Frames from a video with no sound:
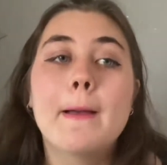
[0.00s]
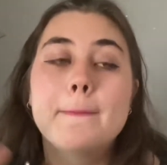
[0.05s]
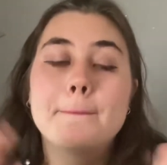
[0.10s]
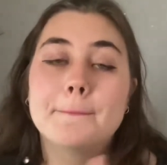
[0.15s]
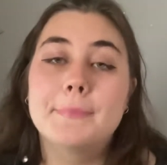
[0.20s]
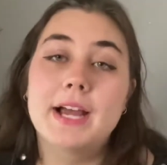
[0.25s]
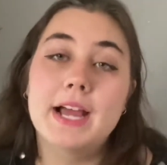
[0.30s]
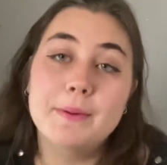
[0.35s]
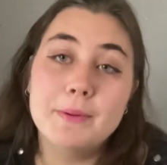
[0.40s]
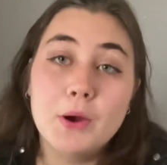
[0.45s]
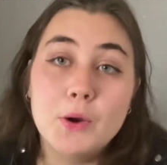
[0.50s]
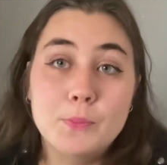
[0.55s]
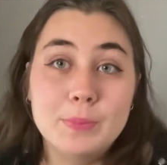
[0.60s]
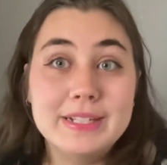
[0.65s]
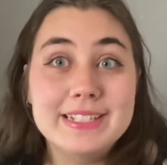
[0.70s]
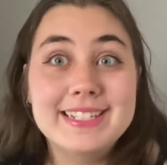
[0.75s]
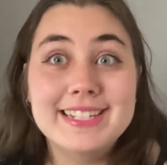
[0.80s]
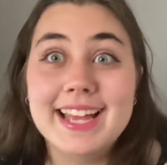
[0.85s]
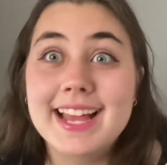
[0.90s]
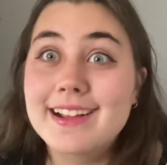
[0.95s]
but I'm
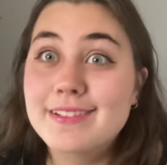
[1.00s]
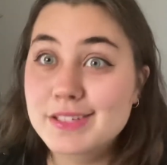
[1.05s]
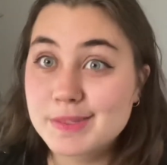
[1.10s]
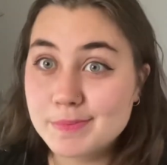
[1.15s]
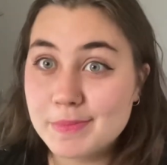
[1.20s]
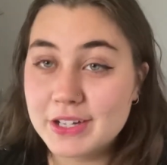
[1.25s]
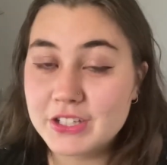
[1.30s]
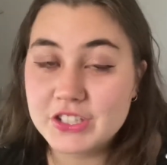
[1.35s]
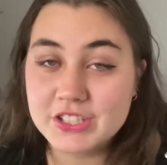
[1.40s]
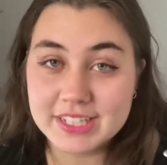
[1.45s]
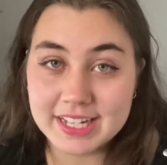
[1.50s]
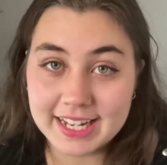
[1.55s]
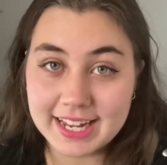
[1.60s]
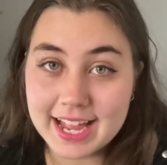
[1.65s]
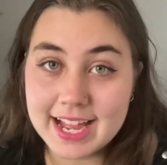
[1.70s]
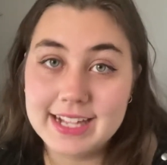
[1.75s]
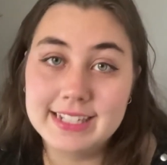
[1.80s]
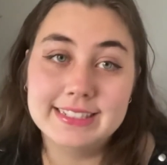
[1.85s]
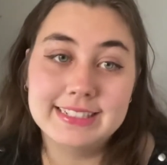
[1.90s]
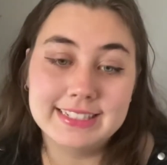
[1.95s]
hoping to get as much as I
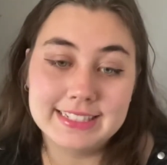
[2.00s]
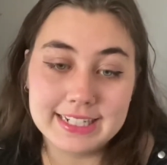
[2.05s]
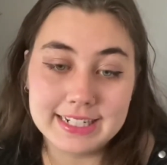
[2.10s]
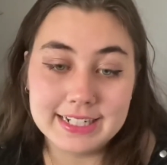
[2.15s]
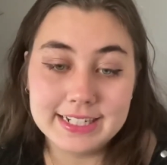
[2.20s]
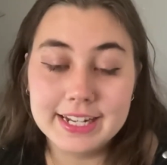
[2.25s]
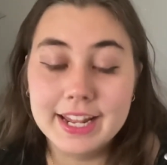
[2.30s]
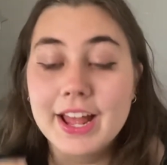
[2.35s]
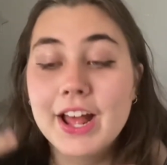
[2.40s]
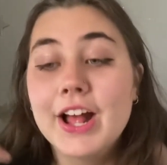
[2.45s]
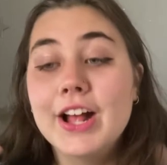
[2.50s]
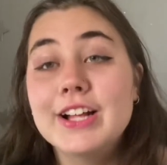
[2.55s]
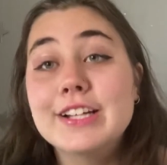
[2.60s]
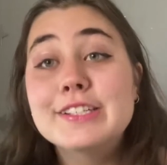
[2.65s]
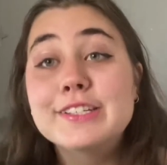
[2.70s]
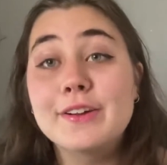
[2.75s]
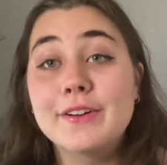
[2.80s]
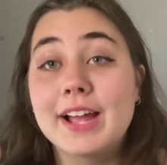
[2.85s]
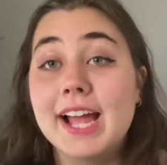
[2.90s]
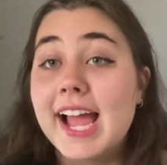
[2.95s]
can done.
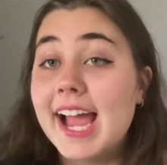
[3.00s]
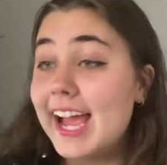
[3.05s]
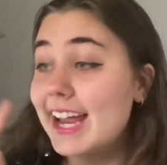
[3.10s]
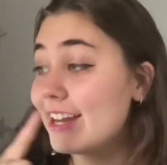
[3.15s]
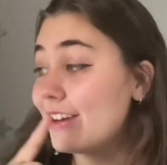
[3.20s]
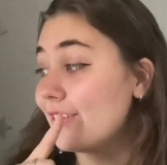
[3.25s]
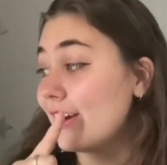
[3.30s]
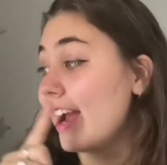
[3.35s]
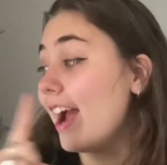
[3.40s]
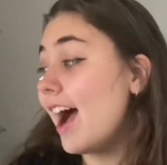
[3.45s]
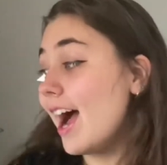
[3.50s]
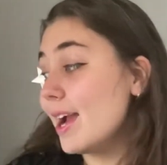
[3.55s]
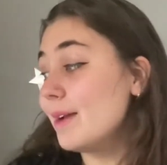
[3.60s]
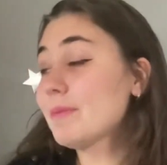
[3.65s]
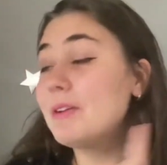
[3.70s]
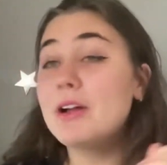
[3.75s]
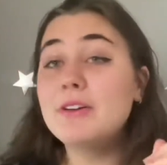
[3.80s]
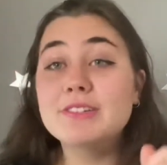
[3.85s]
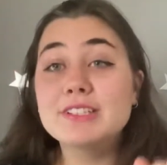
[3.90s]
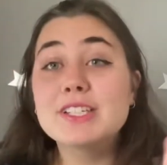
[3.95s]
So yeah, anyway,
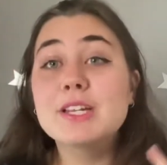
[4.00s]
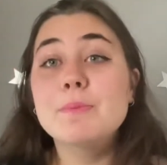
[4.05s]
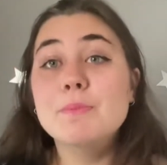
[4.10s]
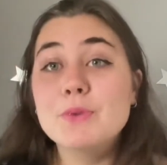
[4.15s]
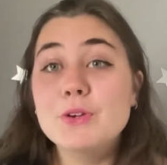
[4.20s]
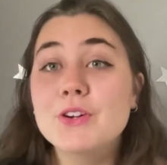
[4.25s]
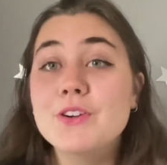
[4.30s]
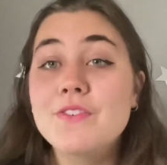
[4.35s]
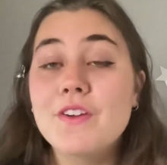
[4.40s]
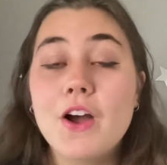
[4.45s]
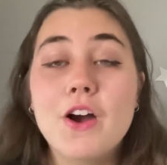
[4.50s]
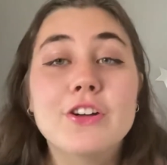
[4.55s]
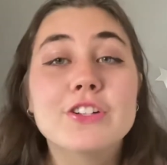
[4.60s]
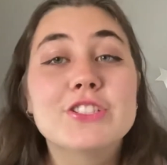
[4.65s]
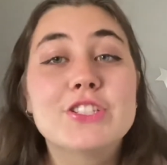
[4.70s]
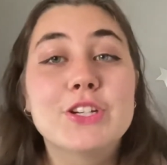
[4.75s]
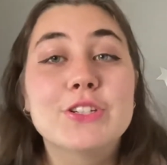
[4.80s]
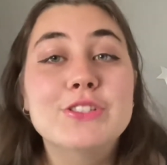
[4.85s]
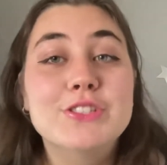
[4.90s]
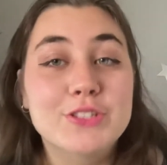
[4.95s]
I'm going to move
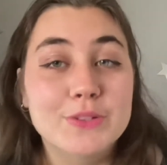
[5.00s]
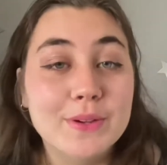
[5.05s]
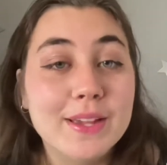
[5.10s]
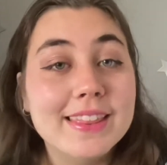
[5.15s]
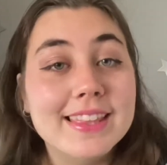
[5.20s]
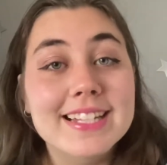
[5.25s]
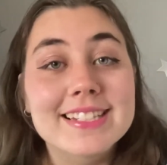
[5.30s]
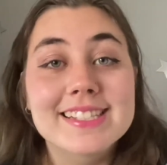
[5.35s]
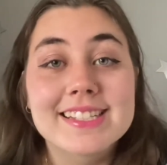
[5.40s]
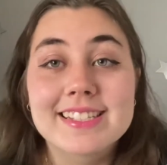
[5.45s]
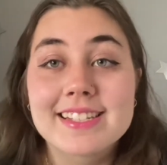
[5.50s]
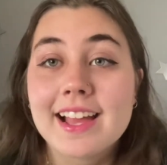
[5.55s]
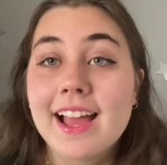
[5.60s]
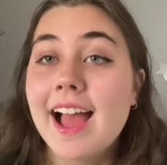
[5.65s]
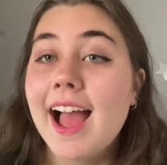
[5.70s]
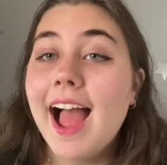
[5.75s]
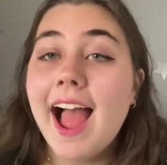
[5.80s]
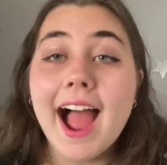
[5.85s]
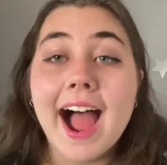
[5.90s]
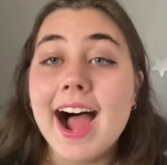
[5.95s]
on to doing this
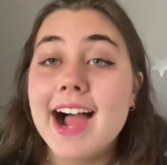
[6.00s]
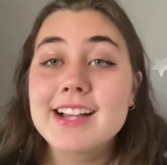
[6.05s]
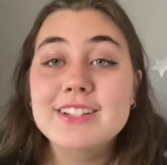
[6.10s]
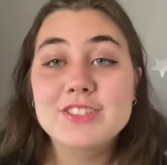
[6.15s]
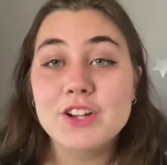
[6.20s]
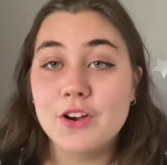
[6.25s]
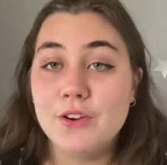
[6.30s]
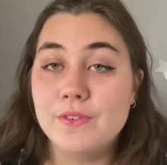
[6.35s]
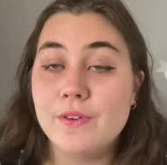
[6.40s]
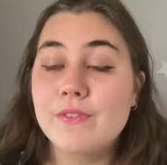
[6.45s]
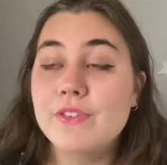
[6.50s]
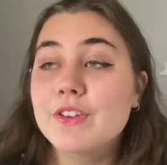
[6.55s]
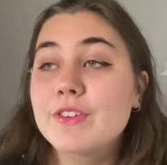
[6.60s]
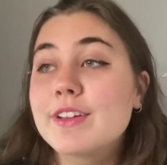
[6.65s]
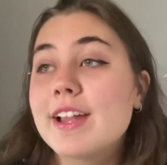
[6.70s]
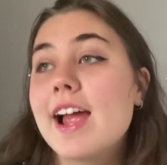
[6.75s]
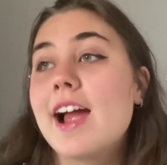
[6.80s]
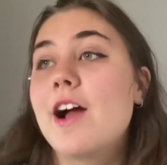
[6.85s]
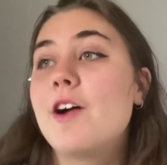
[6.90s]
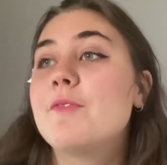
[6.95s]
act overview
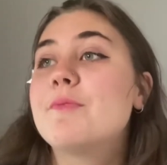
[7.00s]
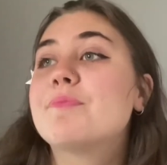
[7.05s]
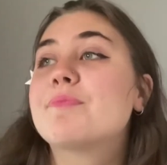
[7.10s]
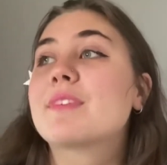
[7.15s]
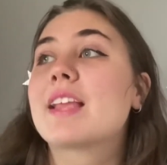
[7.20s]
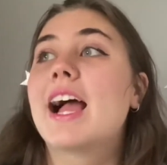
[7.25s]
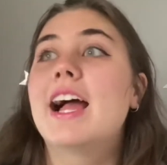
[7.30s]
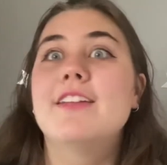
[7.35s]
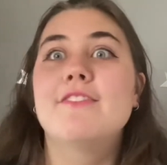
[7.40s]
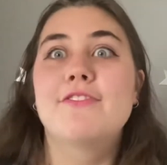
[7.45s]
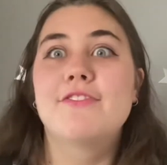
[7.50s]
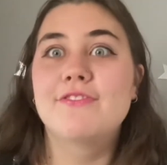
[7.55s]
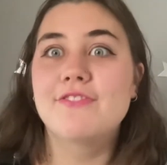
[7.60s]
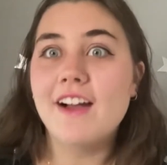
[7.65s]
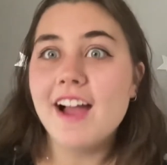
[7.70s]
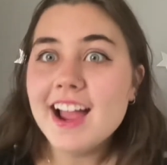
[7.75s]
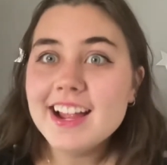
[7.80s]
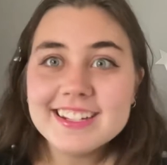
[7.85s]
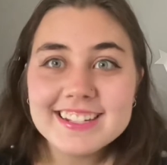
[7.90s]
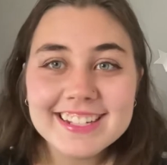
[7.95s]
now and
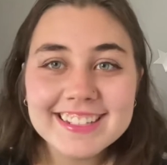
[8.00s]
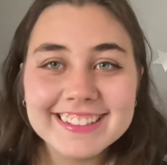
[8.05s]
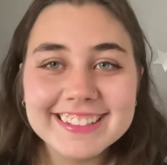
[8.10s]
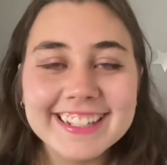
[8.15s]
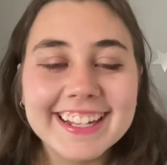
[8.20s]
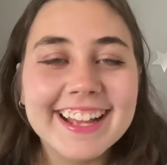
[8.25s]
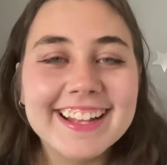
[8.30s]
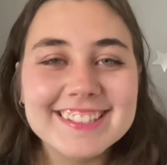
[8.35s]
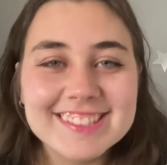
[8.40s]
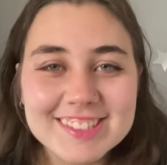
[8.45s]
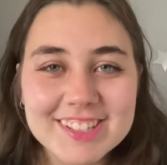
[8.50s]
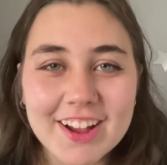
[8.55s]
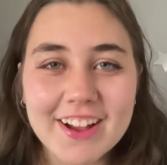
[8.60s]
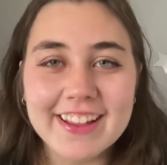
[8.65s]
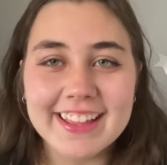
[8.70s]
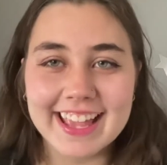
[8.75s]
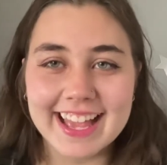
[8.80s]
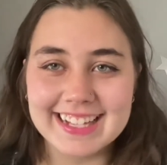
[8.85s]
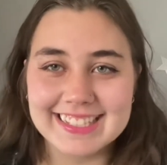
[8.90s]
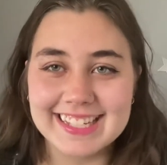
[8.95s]
finally
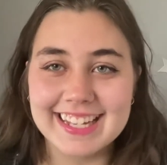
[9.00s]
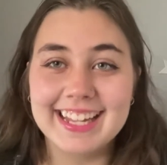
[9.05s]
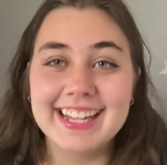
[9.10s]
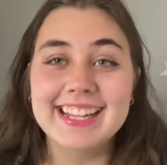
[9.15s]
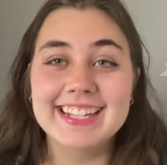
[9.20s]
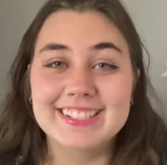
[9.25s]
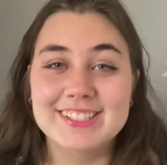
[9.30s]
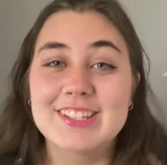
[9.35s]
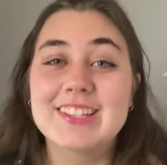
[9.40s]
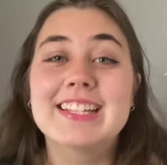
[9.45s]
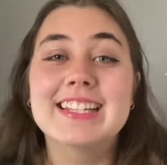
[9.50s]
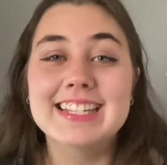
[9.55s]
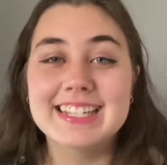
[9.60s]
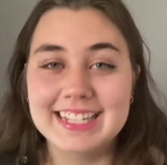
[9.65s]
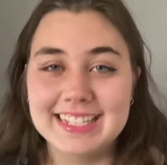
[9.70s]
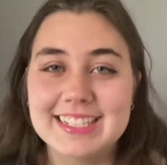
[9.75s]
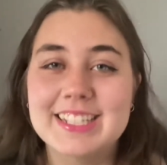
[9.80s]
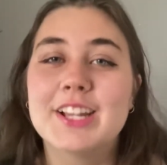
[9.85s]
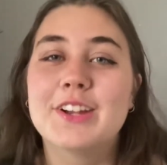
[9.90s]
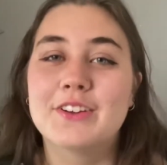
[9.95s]
start getting into the
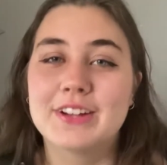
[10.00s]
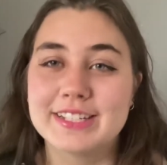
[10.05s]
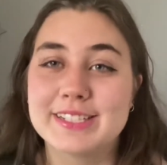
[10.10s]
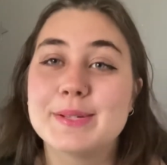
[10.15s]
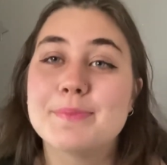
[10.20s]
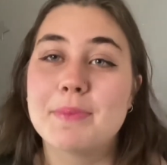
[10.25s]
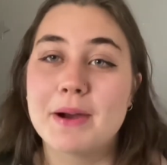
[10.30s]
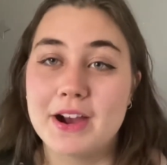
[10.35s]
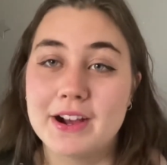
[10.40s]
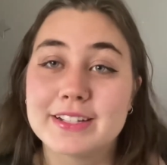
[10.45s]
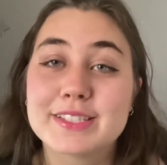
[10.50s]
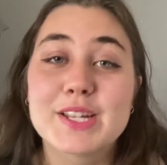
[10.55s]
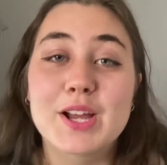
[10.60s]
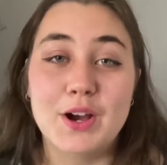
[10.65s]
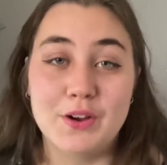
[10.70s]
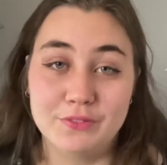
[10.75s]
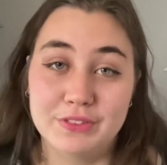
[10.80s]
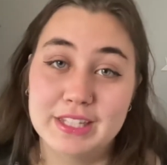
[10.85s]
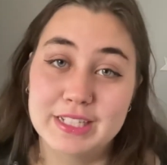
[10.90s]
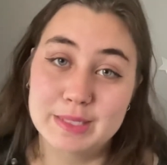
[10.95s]
nitty-gritty parts
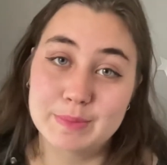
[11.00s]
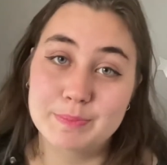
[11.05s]
of this